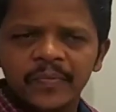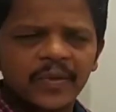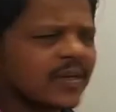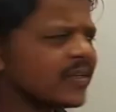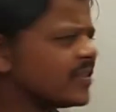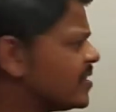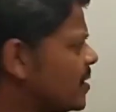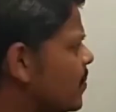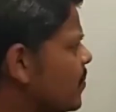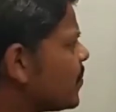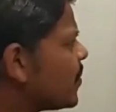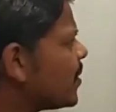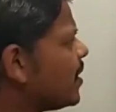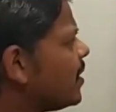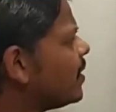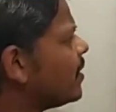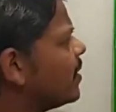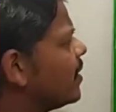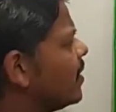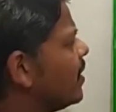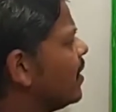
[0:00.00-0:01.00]

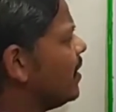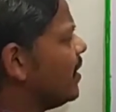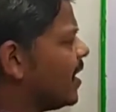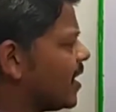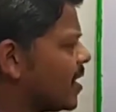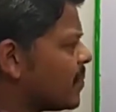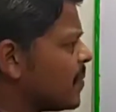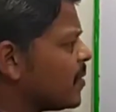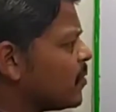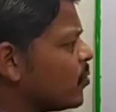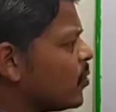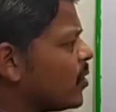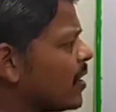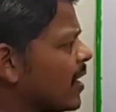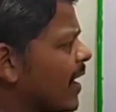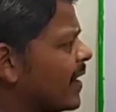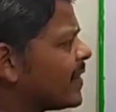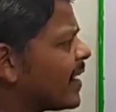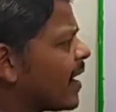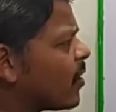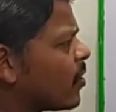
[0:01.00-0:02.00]
Simple. Let me do it
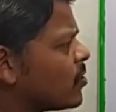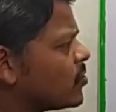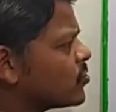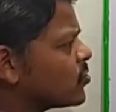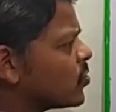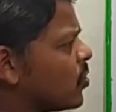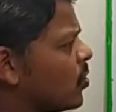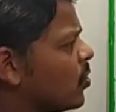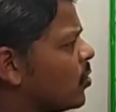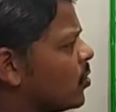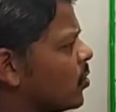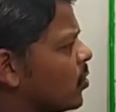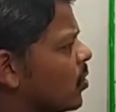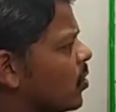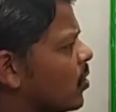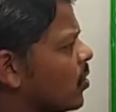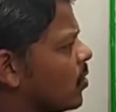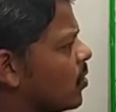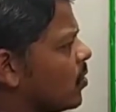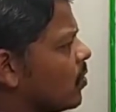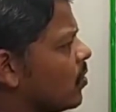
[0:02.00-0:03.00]
like that also.
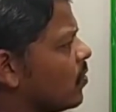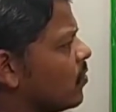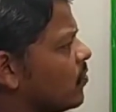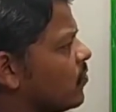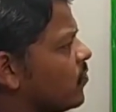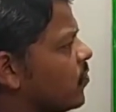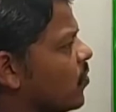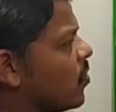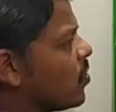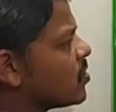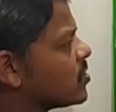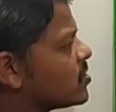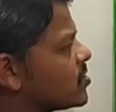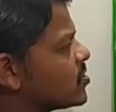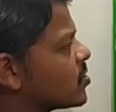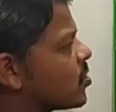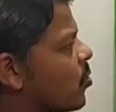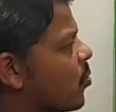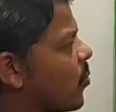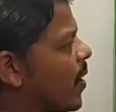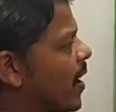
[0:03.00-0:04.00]
4
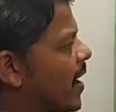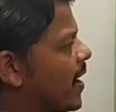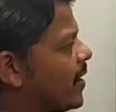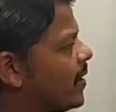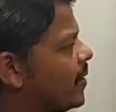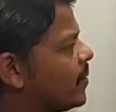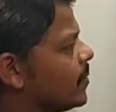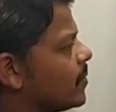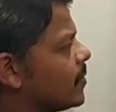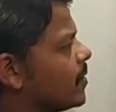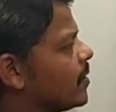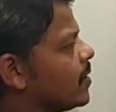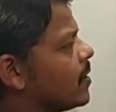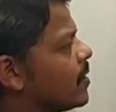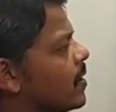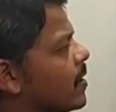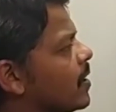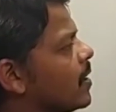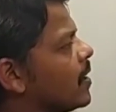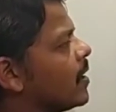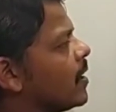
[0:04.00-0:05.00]
square
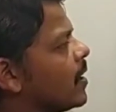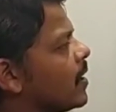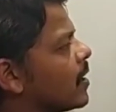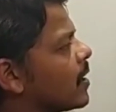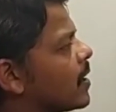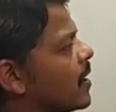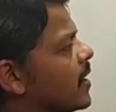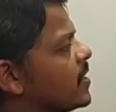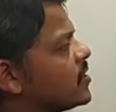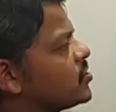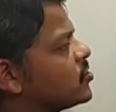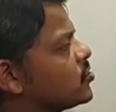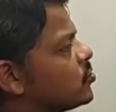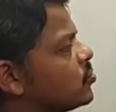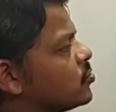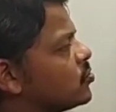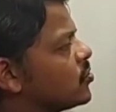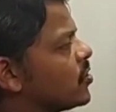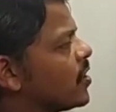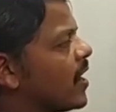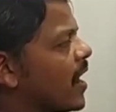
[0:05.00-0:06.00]
raised
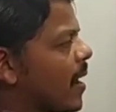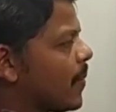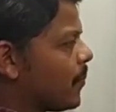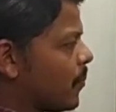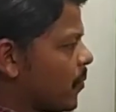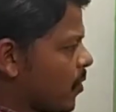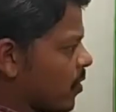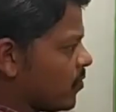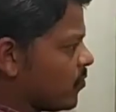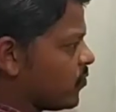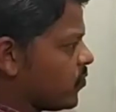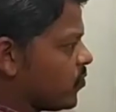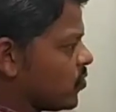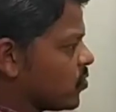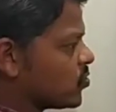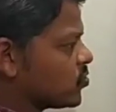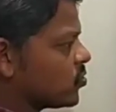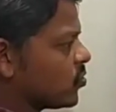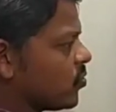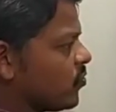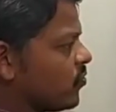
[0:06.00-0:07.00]
to 3 upon 4.
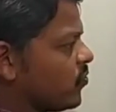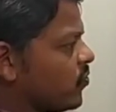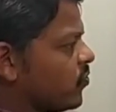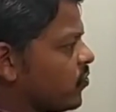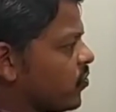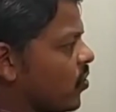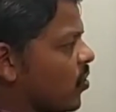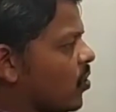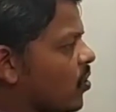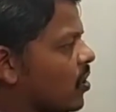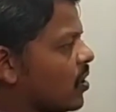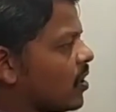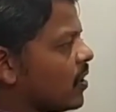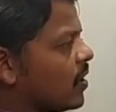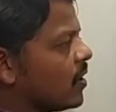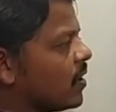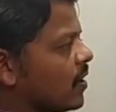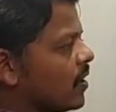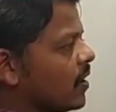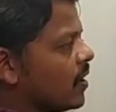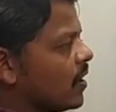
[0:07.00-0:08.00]
So 4
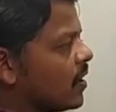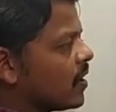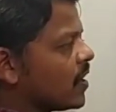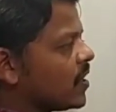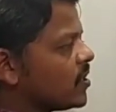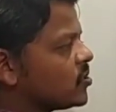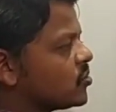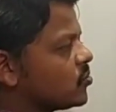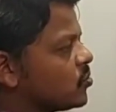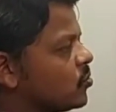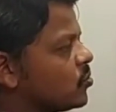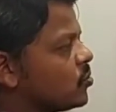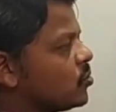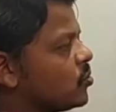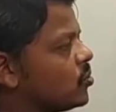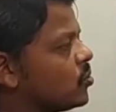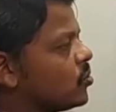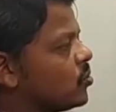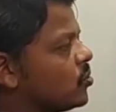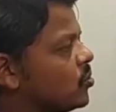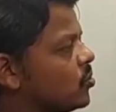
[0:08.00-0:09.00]
raised to
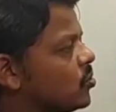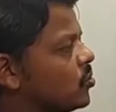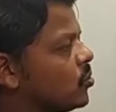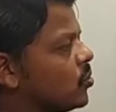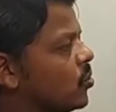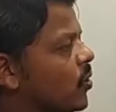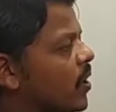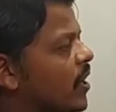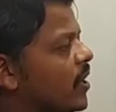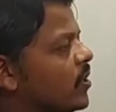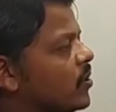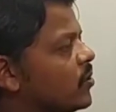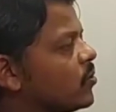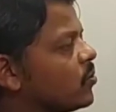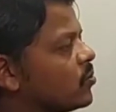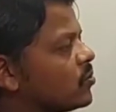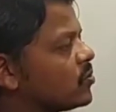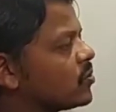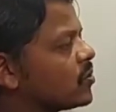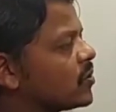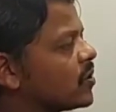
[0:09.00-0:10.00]
2
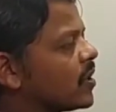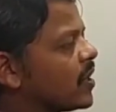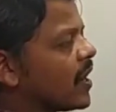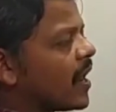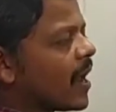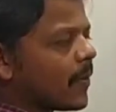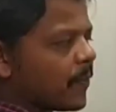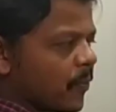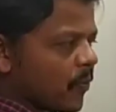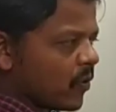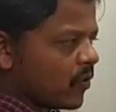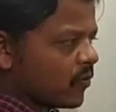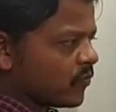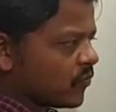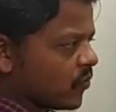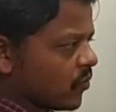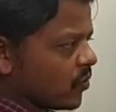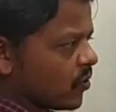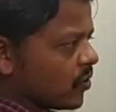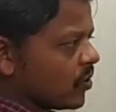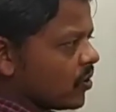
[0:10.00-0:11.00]
into 3 upon
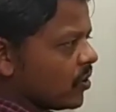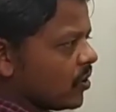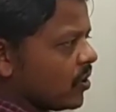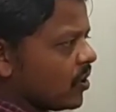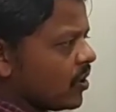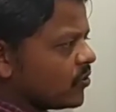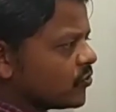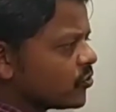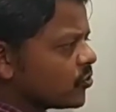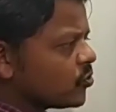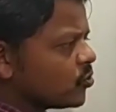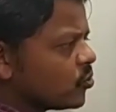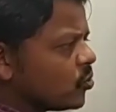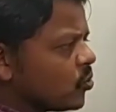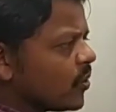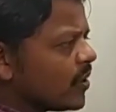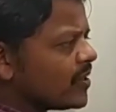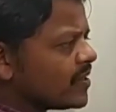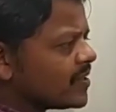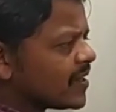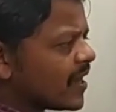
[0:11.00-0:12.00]
4. So 2
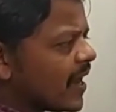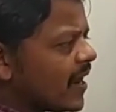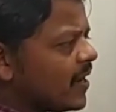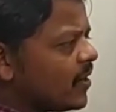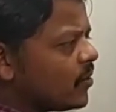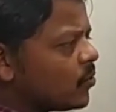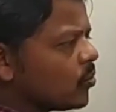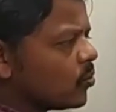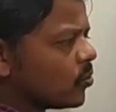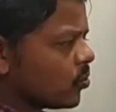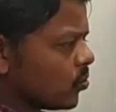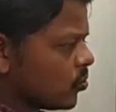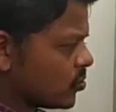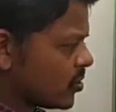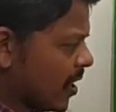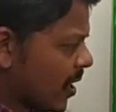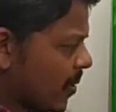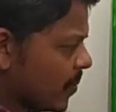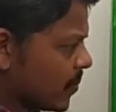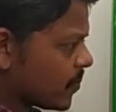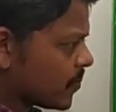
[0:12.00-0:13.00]
ones are and 2 twos
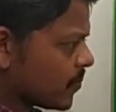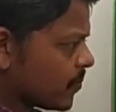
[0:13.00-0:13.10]
are.